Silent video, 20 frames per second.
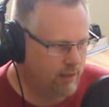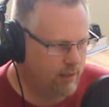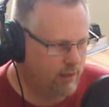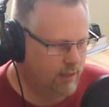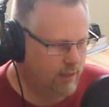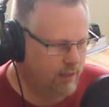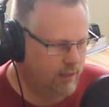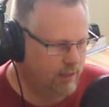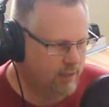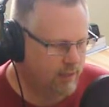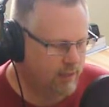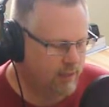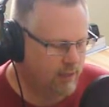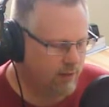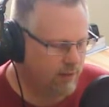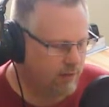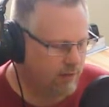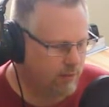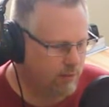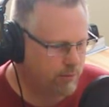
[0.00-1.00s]
Yeah, and this
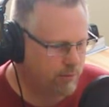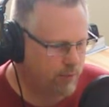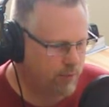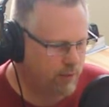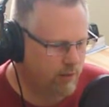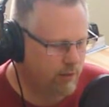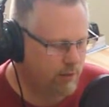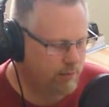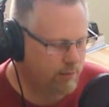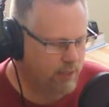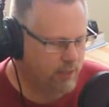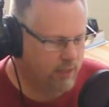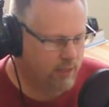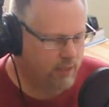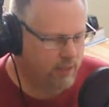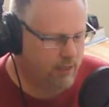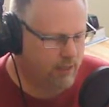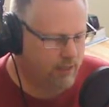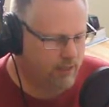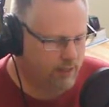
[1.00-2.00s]
stuff was pretty cryptic,
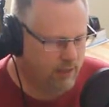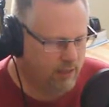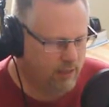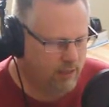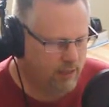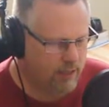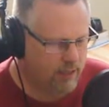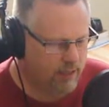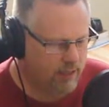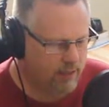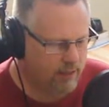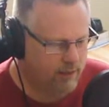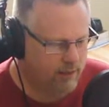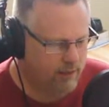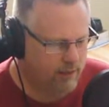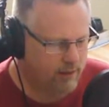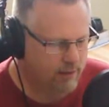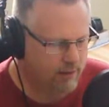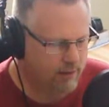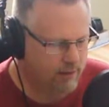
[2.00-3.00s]
and I
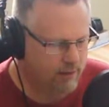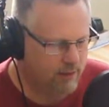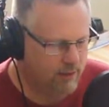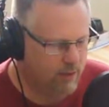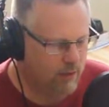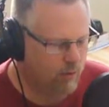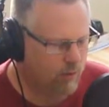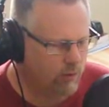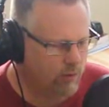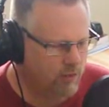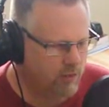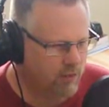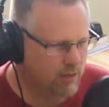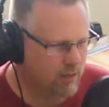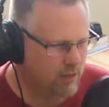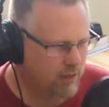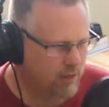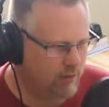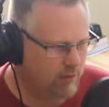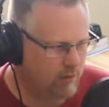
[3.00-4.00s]
always
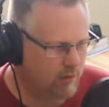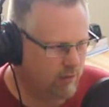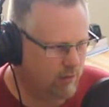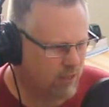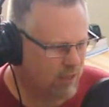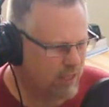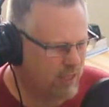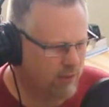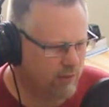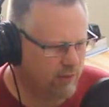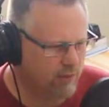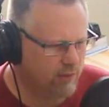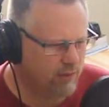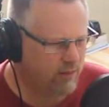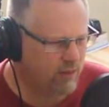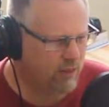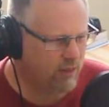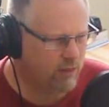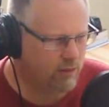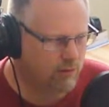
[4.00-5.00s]
thought I never
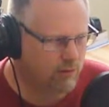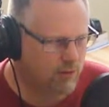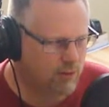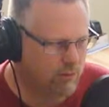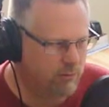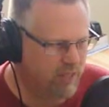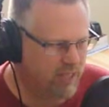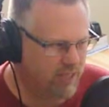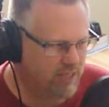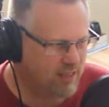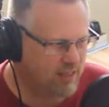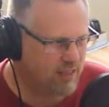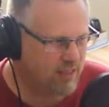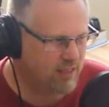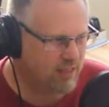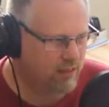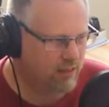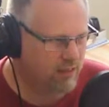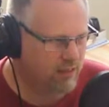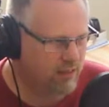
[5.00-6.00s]
thought it was basic.